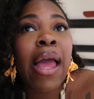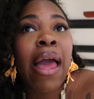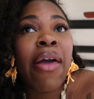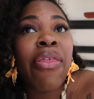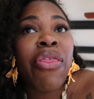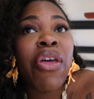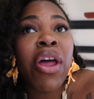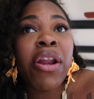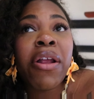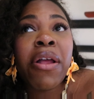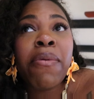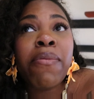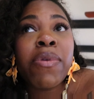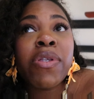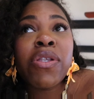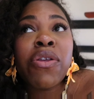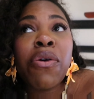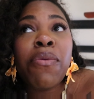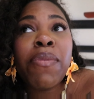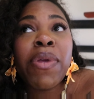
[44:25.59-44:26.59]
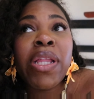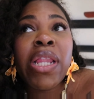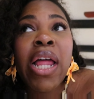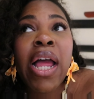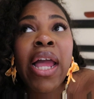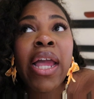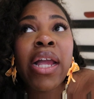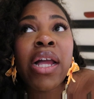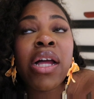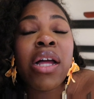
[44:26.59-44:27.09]
I thought it was gonna be
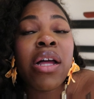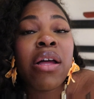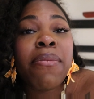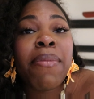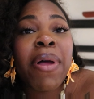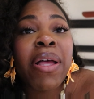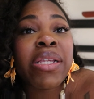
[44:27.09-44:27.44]
like um,